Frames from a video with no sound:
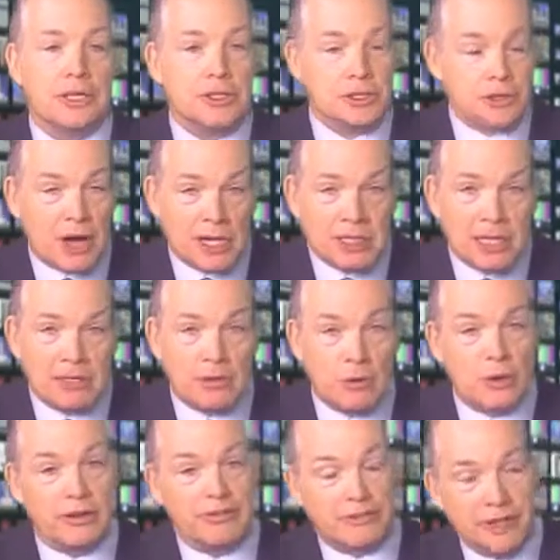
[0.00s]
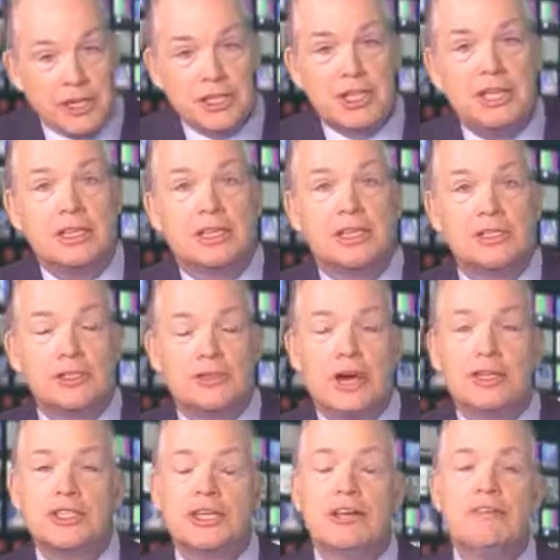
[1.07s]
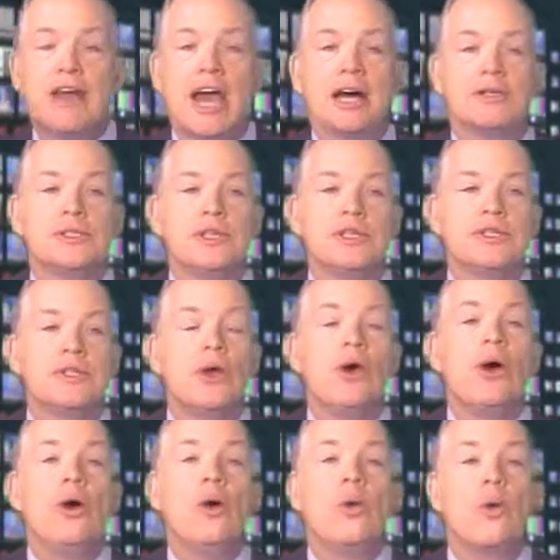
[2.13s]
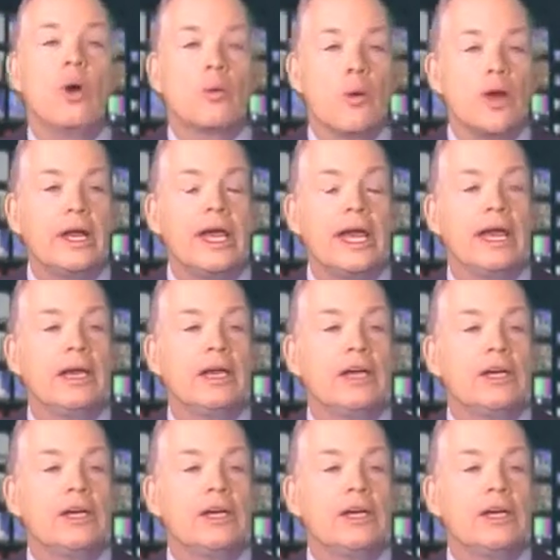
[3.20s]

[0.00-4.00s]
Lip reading: either constructing or finishing the construction of houses, or